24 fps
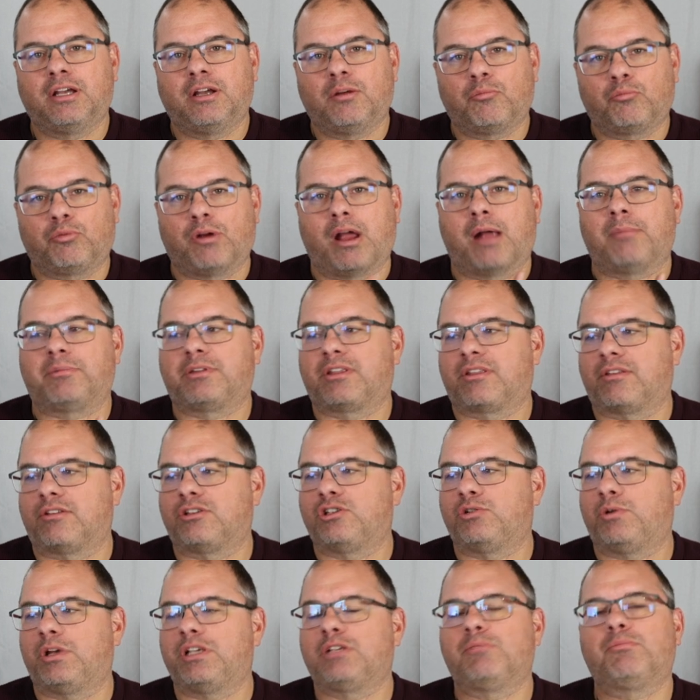prompt
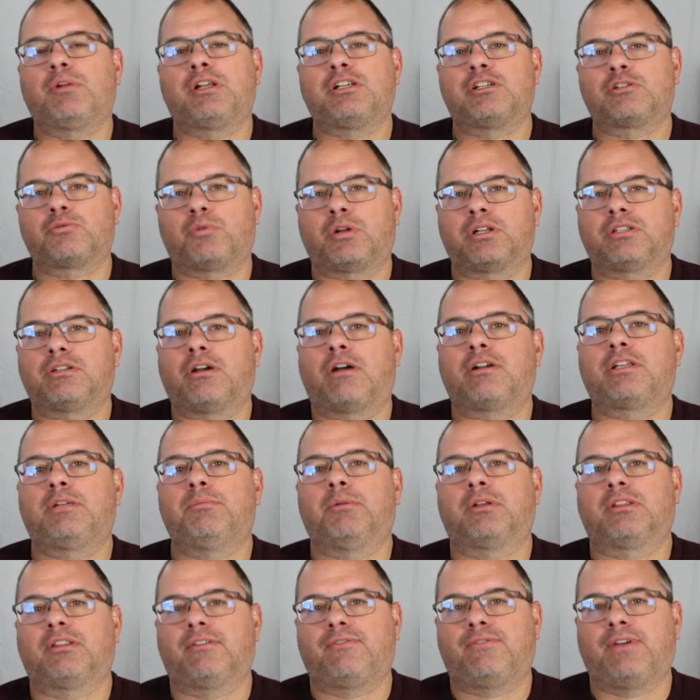situation, but I just wanna talk to
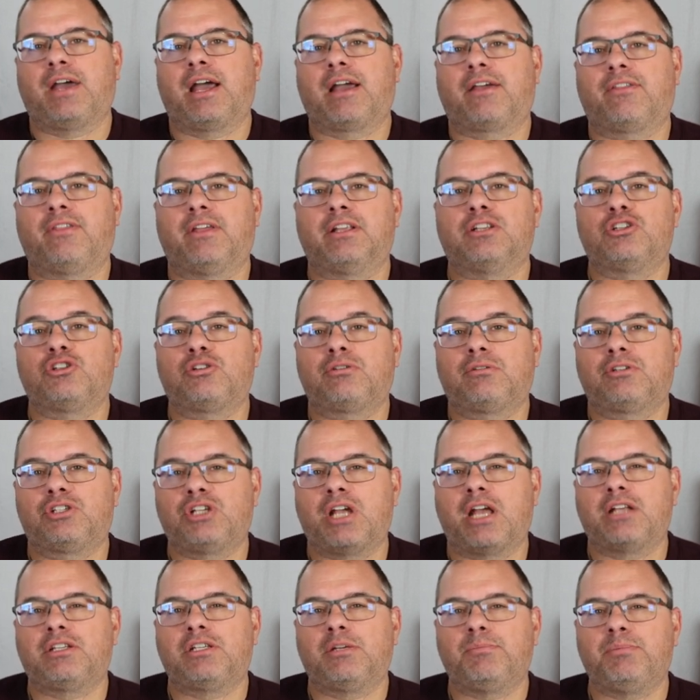you about the fact that
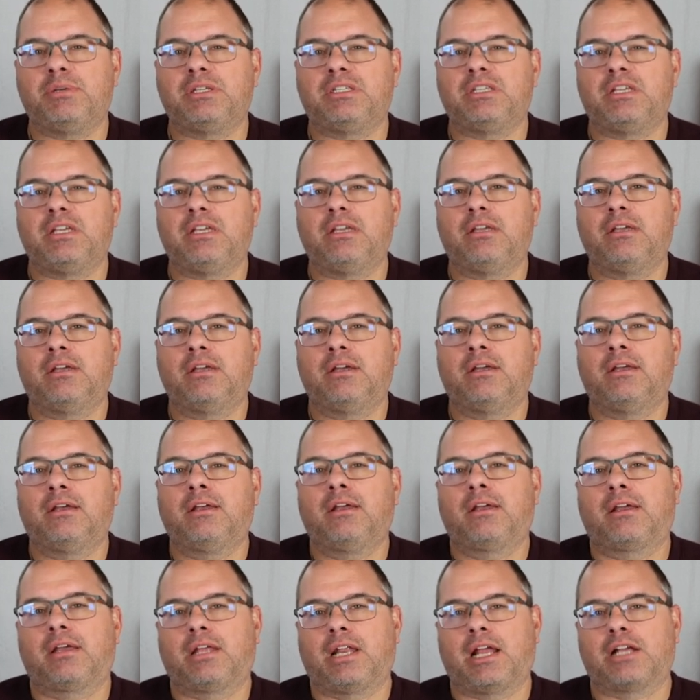ChatGPT
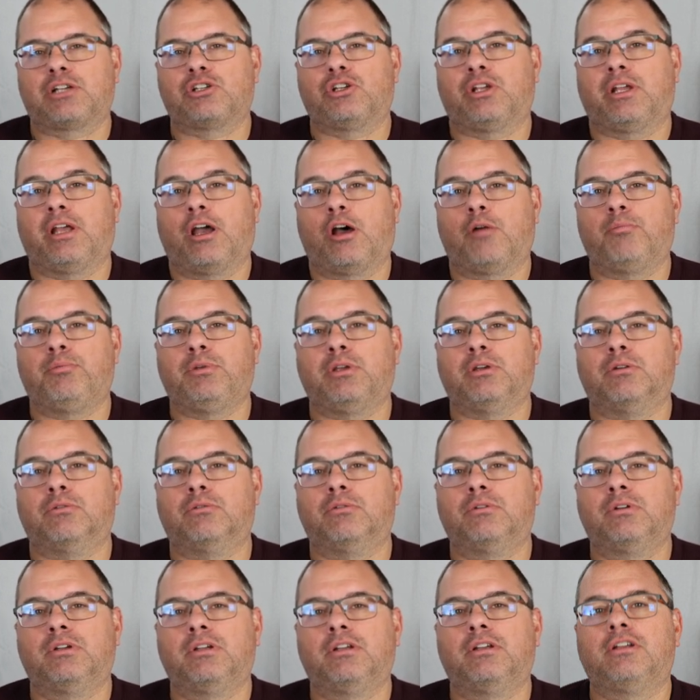can actually help you
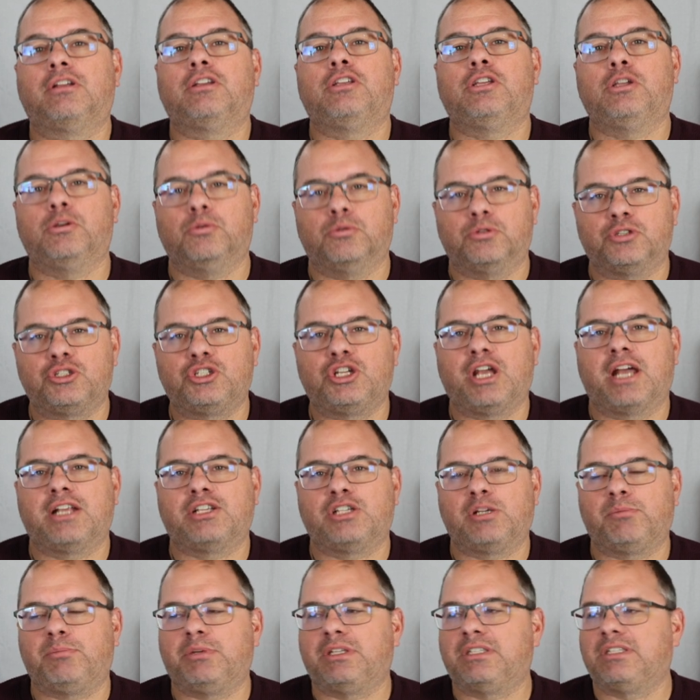use
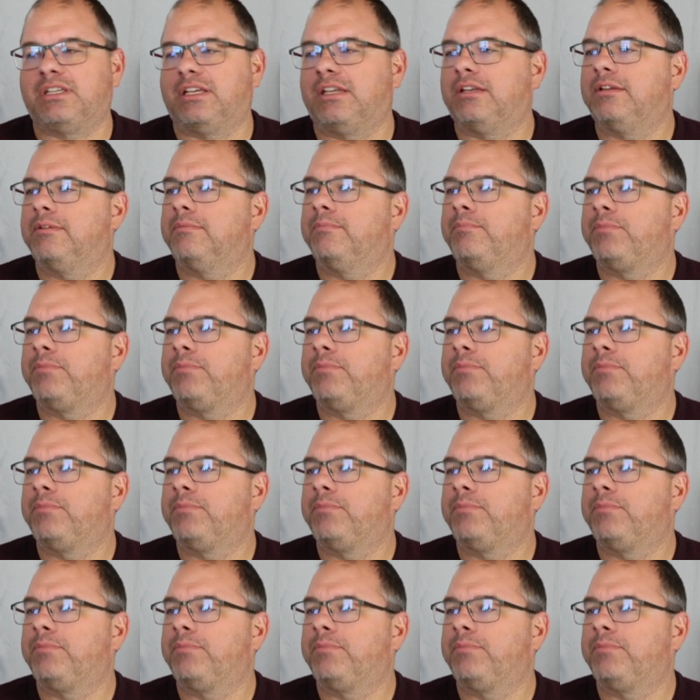ChatGPT.